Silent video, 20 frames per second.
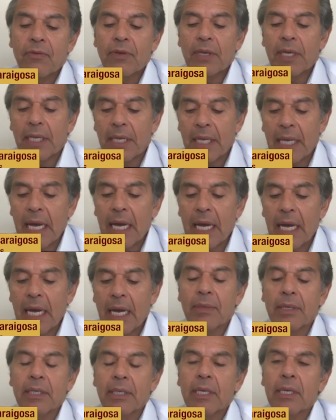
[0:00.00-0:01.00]

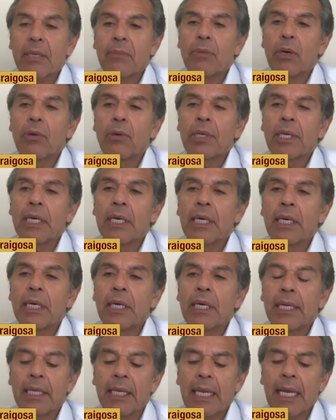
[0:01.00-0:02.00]
Vietnam and Cambodia
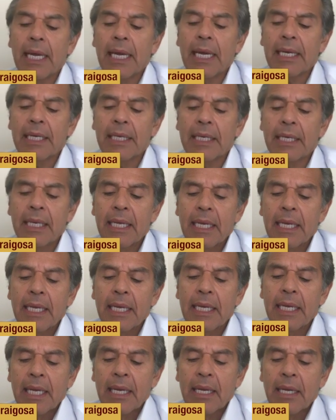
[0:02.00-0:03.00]
and the like. And
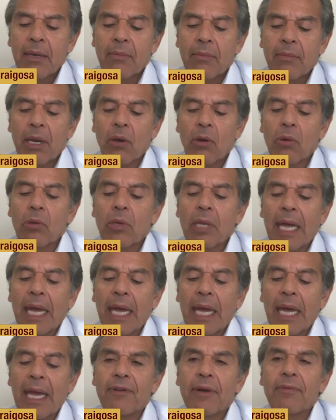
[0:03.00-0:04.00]
my whole
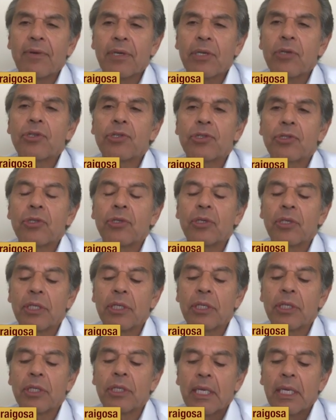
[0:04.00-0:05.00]
life I've
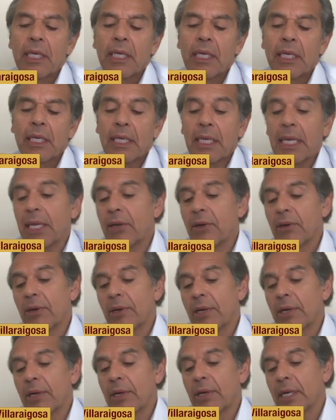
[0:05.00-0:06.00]
understood.
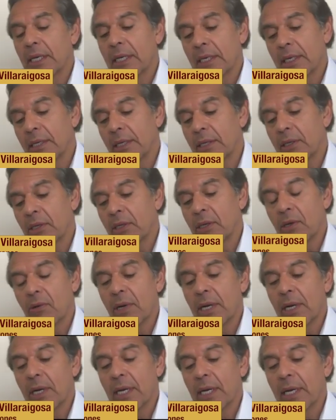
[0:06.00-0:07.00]
Later, I
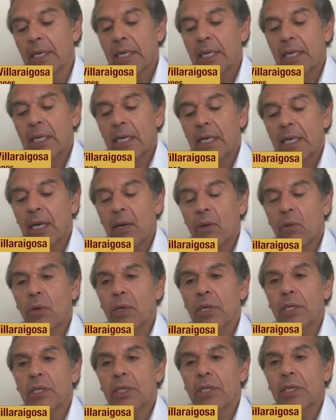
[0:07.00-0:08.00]

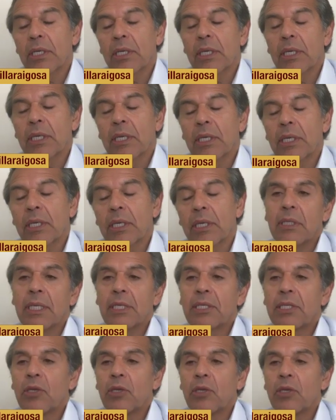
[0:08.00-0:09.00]
worked with the
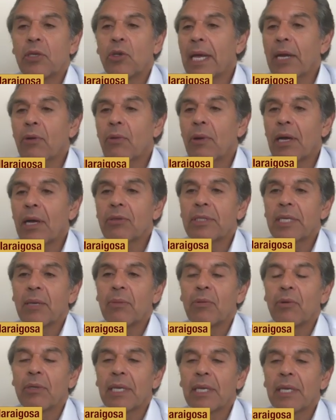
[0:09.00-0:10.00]
Latino Black
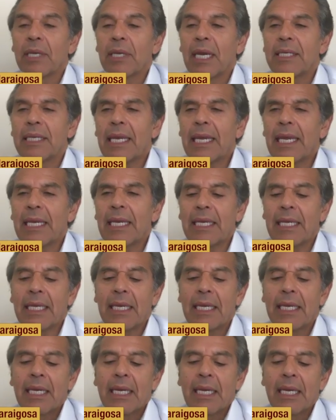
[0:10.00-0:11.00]
Roundtable in
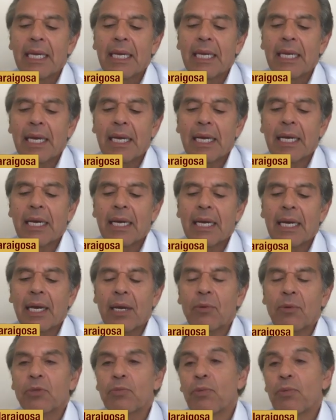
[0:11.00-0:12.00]
1980. I
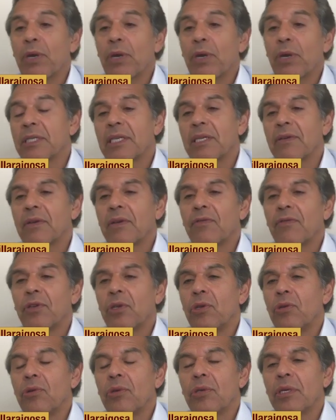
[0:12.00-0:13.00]
was president of a
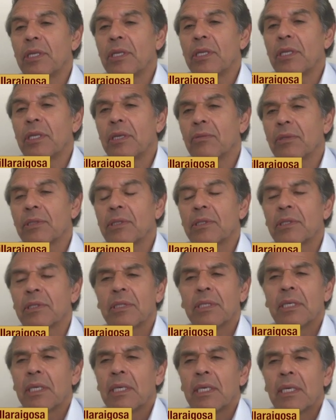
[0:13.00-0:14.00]
union that was